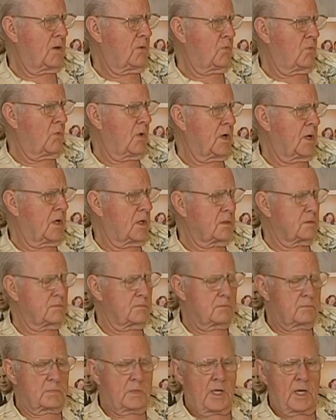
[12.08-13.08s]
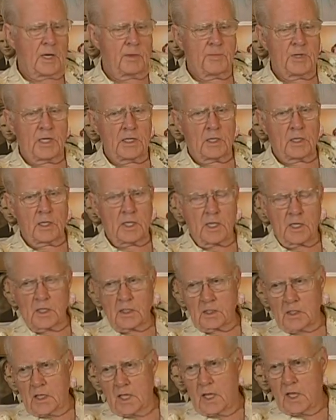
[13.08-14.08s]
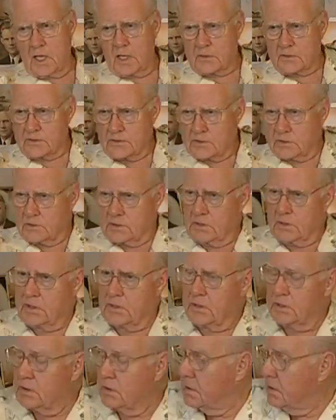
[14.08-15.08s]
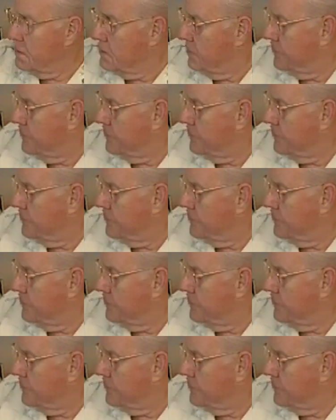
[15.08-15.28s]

Well, I make a lot of clocks, and you can